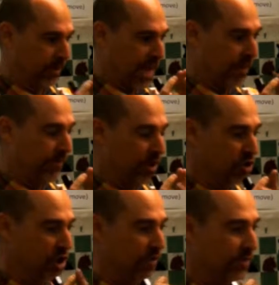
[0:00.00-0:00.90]
kind of
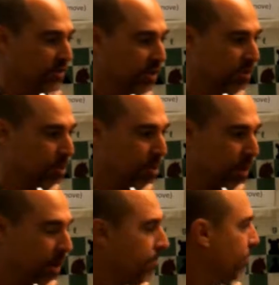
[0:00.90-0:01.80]
finish off this
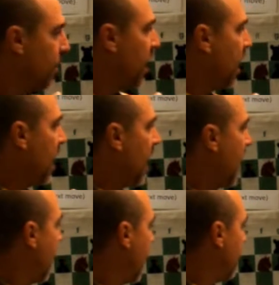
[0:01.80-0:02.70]
experiment.
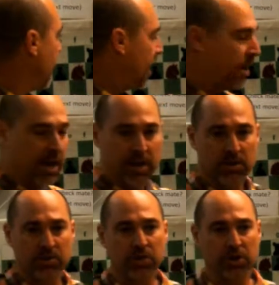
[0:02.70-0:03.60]
And then,
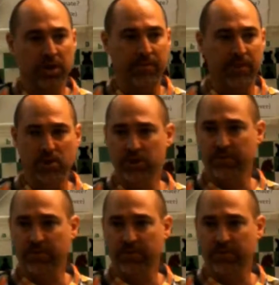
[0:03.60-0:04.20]
so you're going to finish